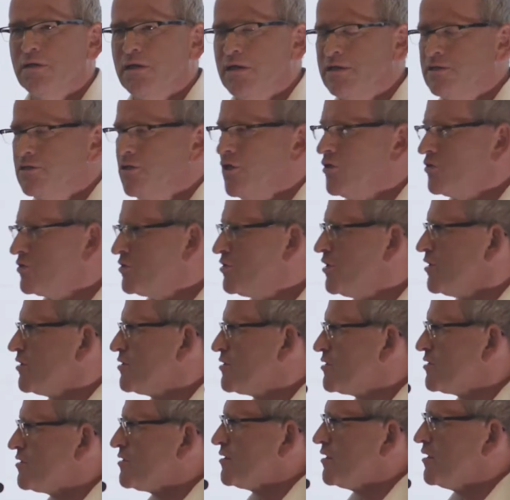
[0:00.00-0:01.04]
is not
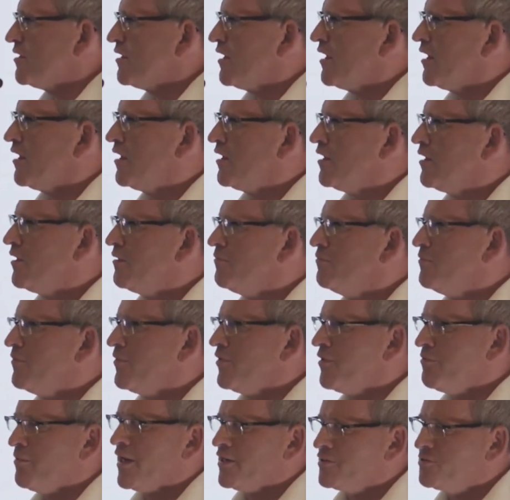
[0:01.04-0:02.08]
just
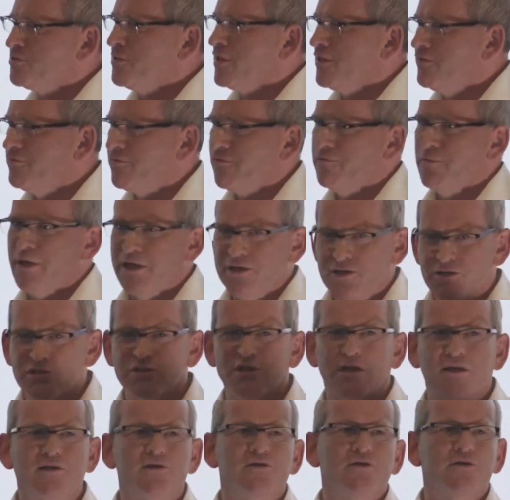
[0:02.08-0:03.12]
the management
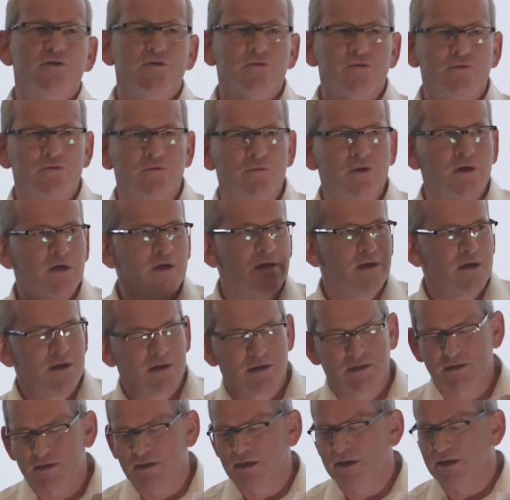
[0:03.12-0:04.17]
information and a new
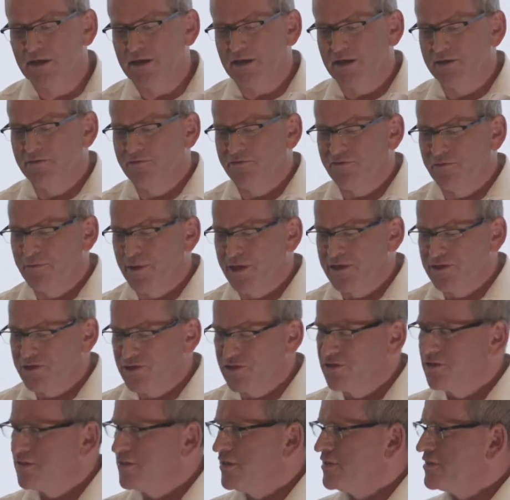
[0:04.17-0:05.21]
clinical
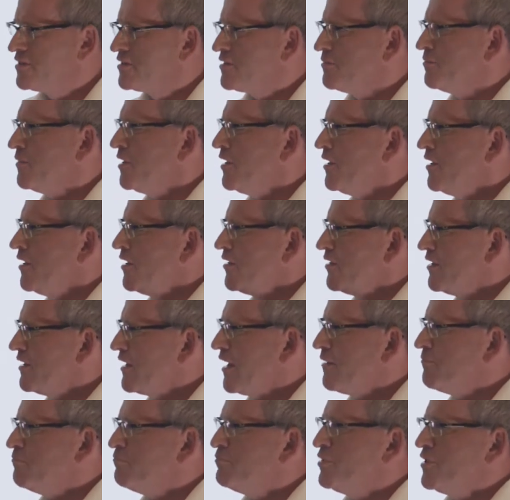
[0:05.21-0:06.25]
information system. The
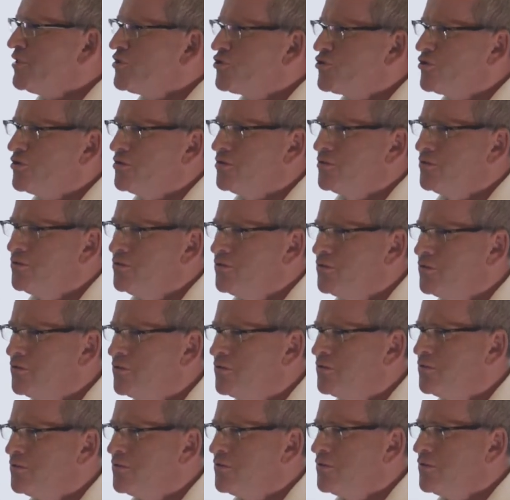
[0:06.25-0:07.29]
ambition
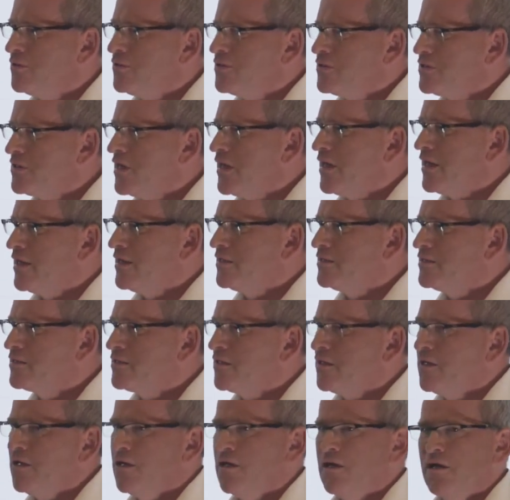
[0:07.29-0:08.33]
says
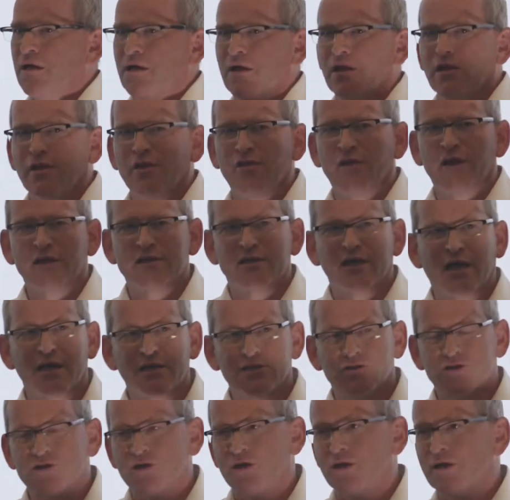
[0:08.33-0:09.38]
that
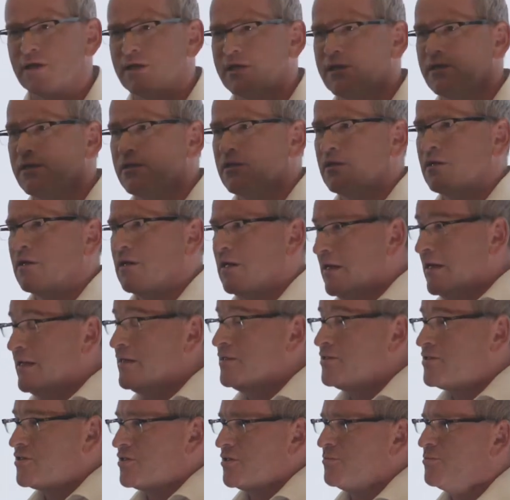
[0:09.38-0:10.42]
actually
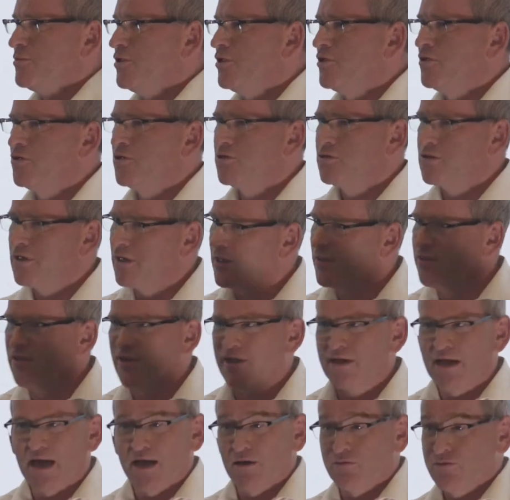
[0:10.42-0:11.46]
in some years, and I
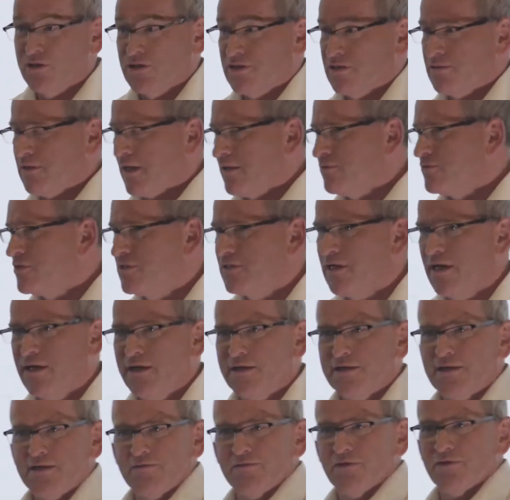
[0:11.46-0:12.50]
think
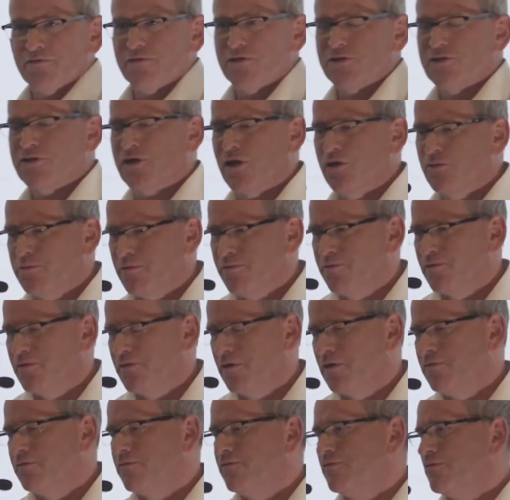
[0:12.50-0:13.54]
outside even of the scope of
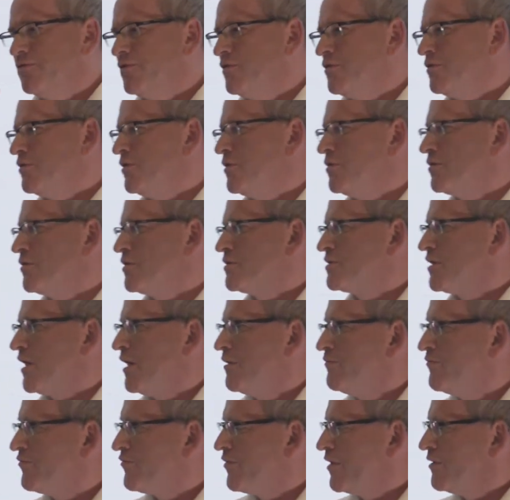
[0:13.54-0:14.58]
the
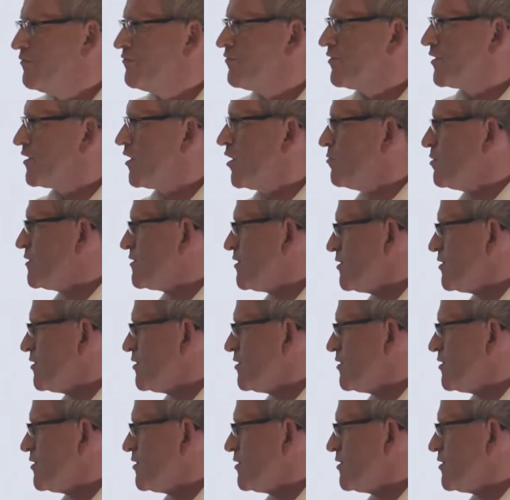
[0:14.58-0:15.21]
time frame for global